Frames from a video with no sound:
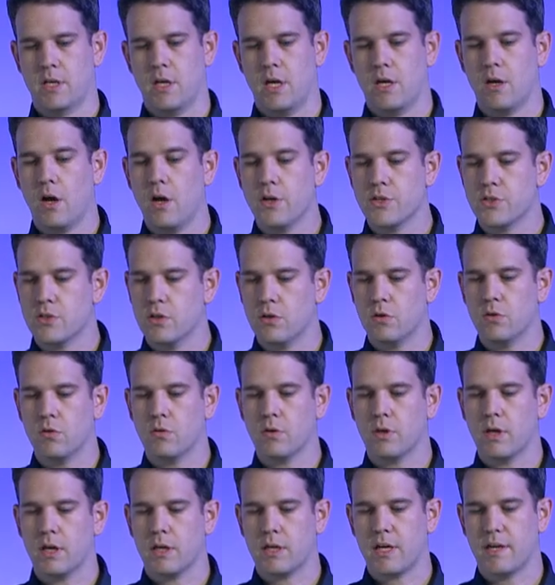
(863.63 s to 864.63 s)
it
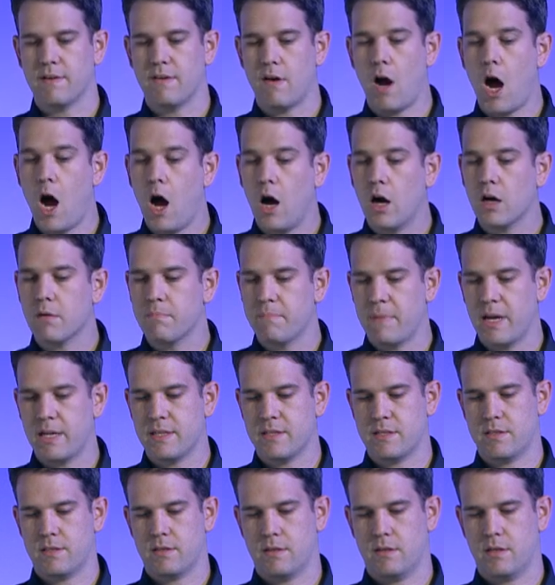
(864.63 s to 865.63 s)
also kind of
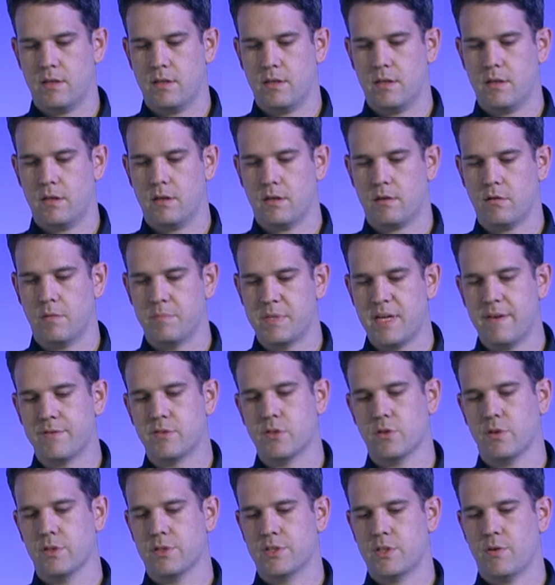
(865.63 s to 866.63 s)
augments the Chrome
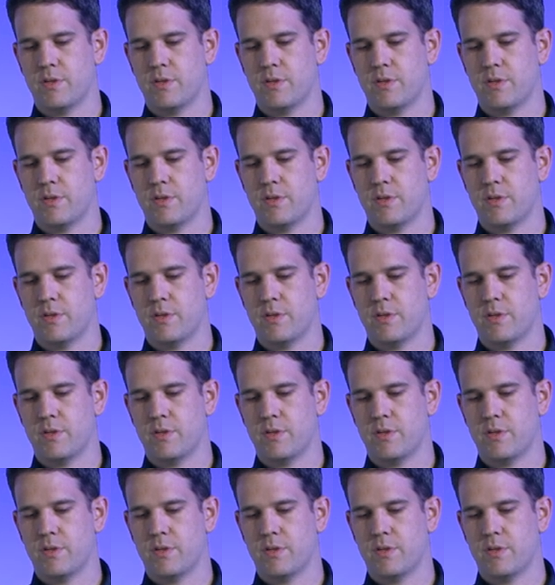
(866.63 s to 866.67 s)
DevTools.